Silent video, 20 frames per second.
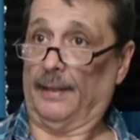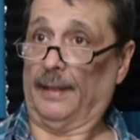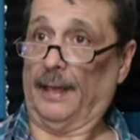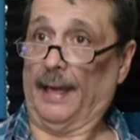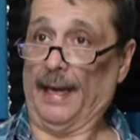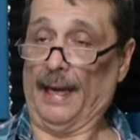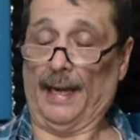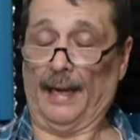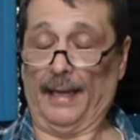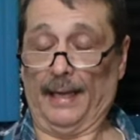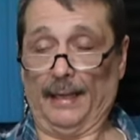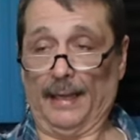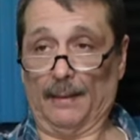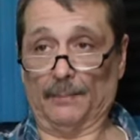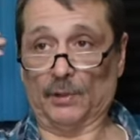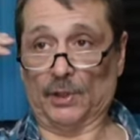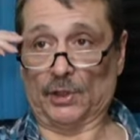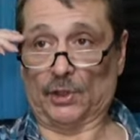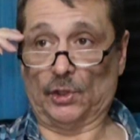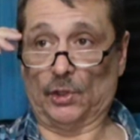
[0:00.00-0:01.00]
and I'm
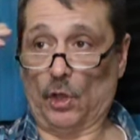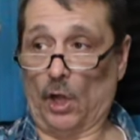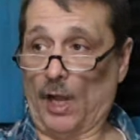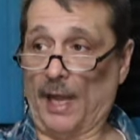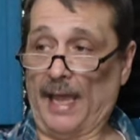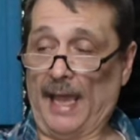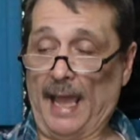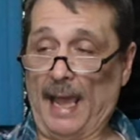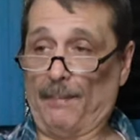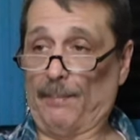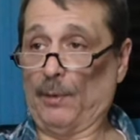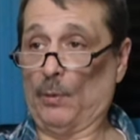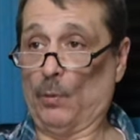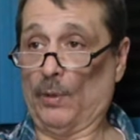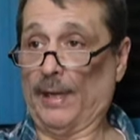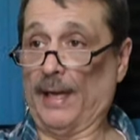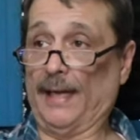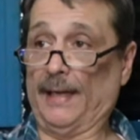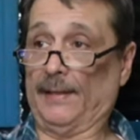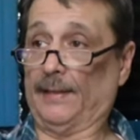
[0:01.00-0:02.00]
just not happy with
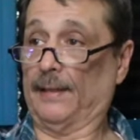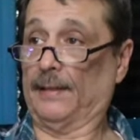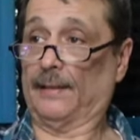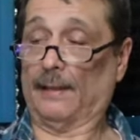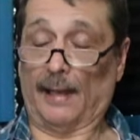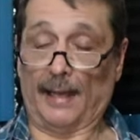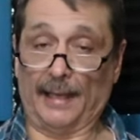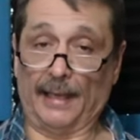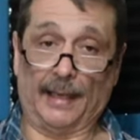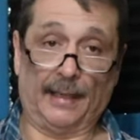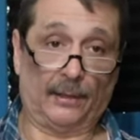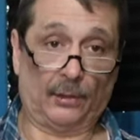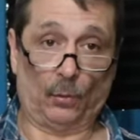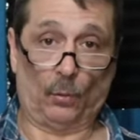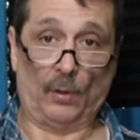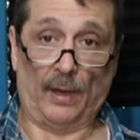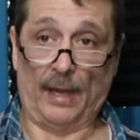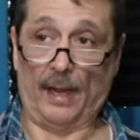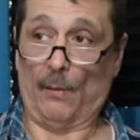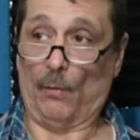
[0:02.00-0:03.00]
anything until I get it the
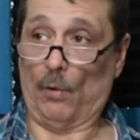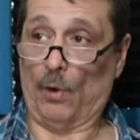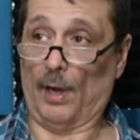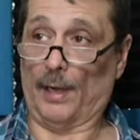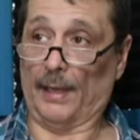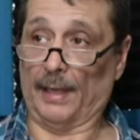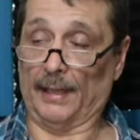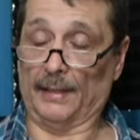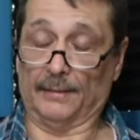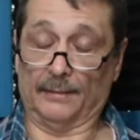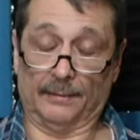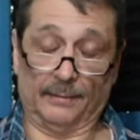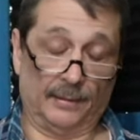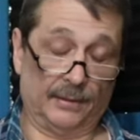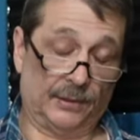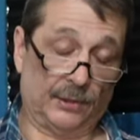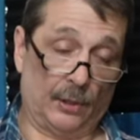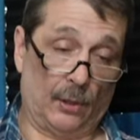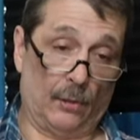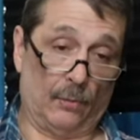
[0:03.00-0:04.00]
way I want it, and
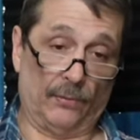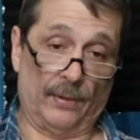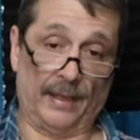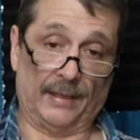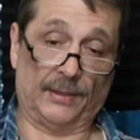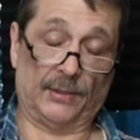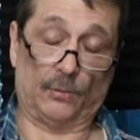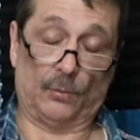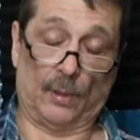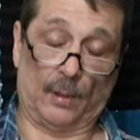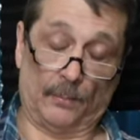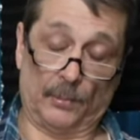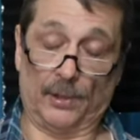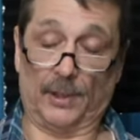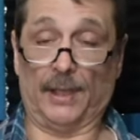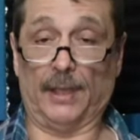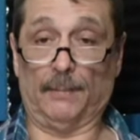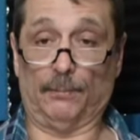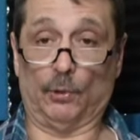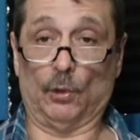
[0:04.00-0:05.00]
so that's what I'm going to
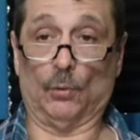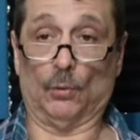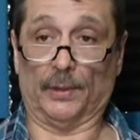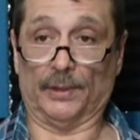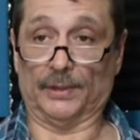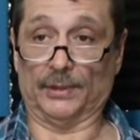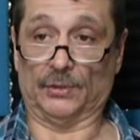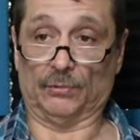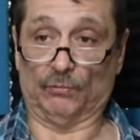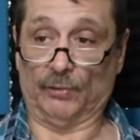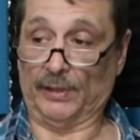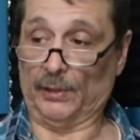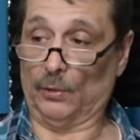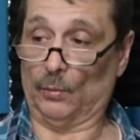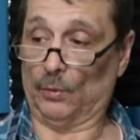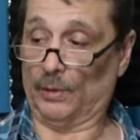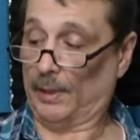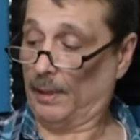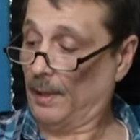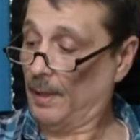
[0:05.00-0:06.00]
keep doing is
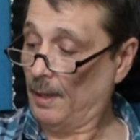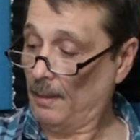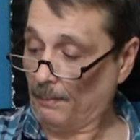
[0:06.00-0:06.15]
redoing it.